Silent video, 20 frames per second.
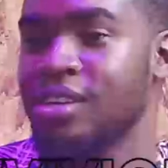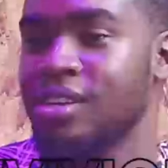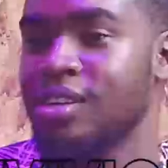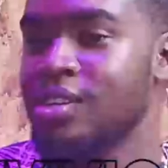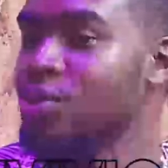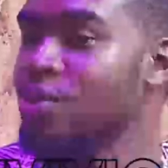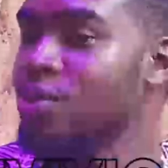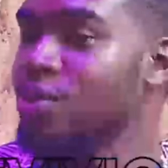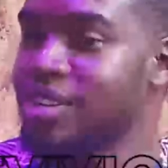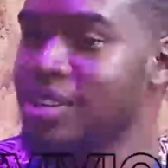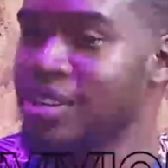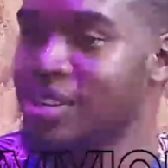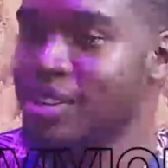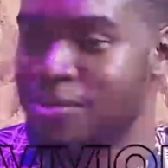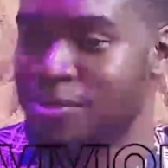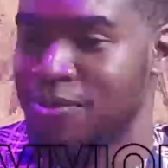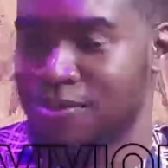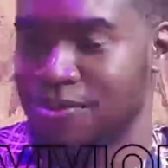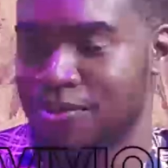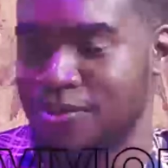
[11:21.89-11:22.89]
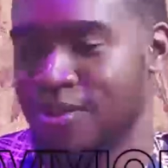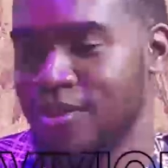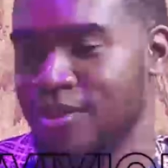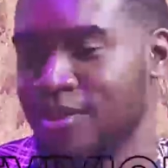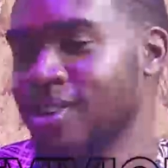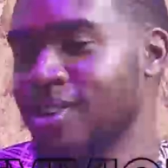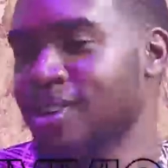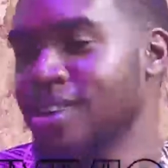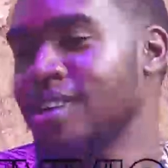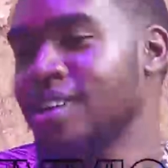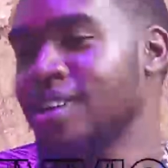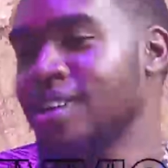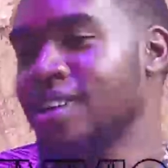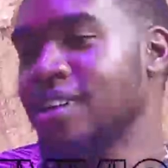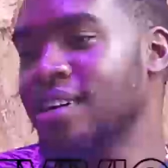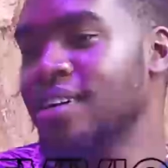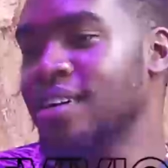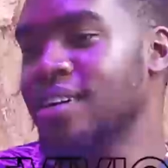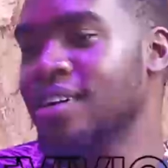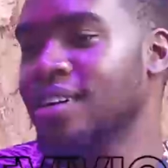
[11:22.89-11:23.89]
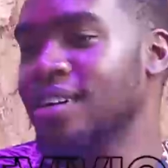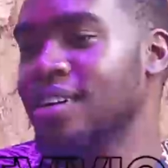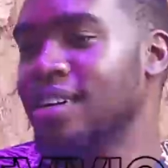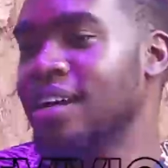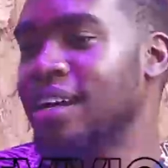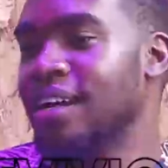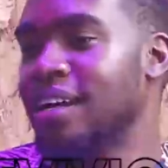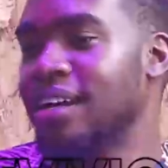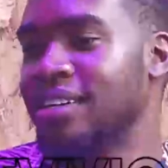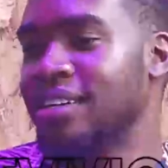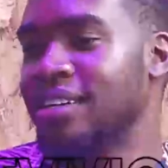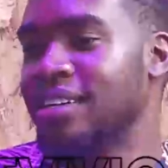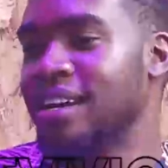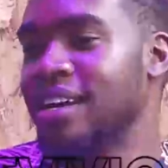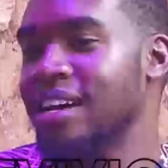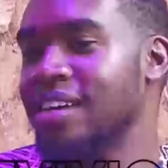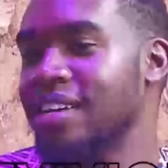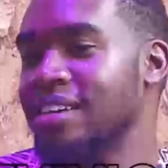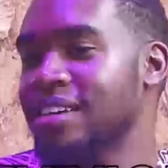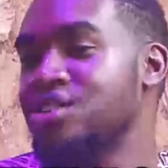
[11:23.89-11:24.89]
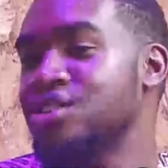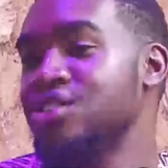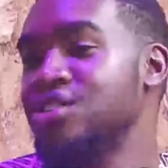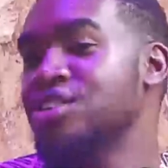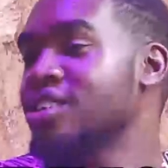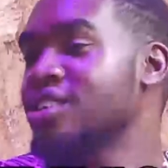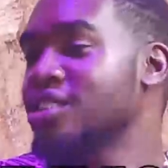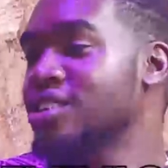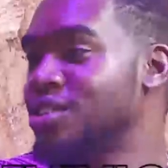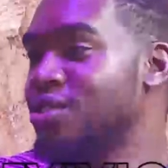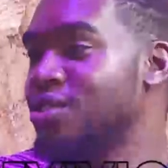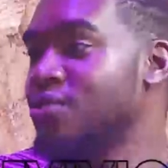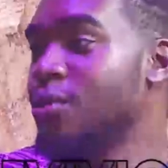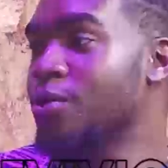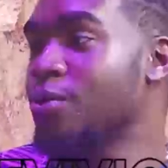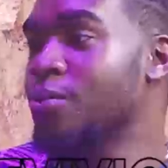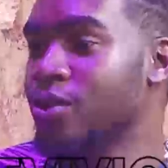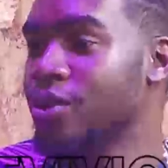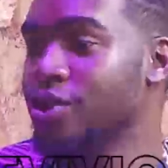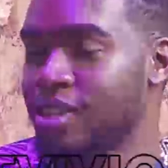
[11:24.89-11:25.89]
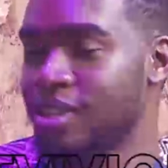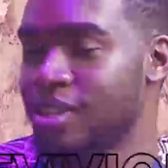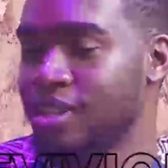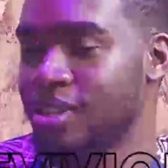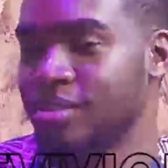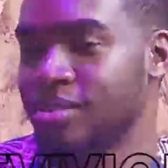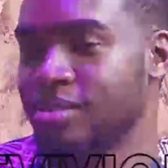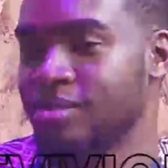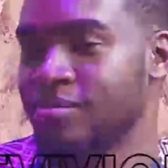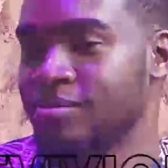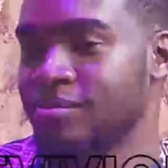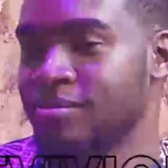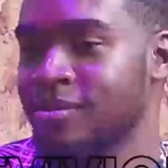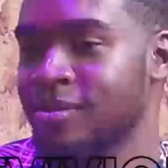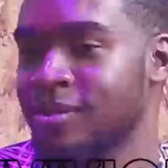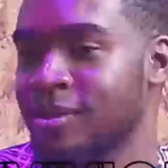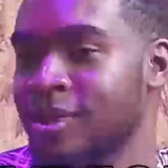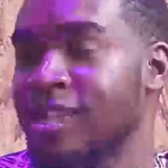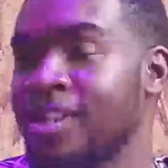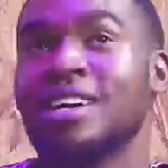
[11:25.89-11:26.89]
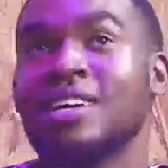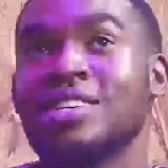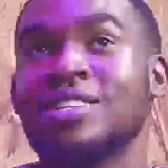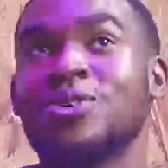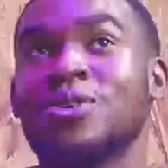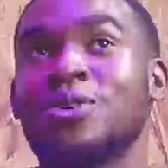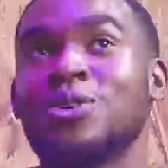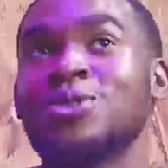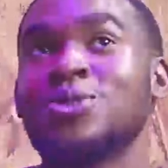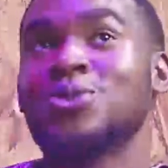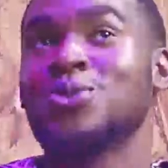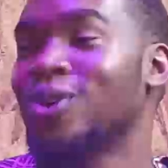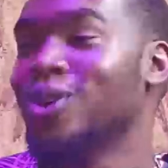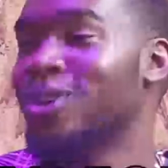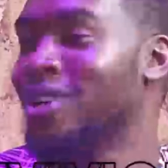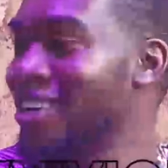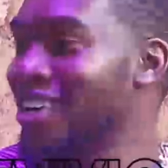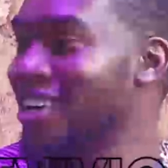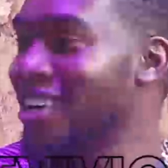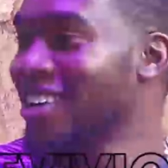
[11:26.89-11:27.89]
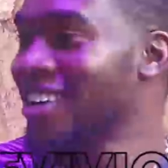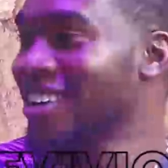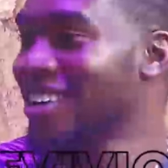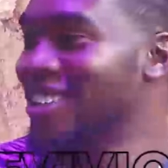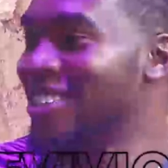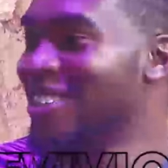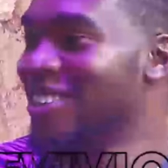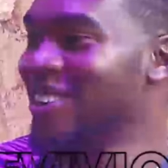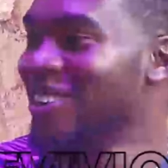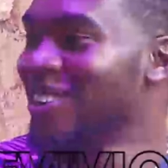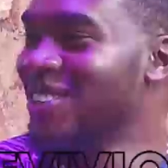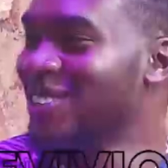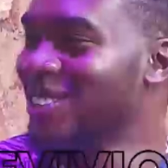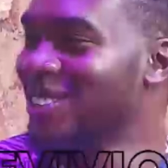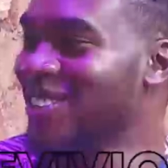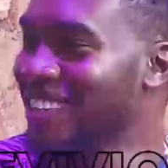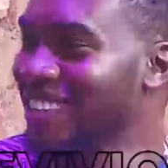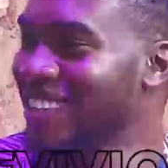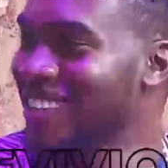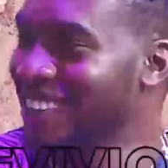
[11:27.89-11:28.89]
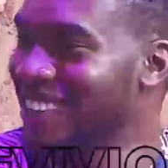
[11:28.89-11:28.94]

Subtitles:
It's only if like they are changed from within, and that's God's work to do.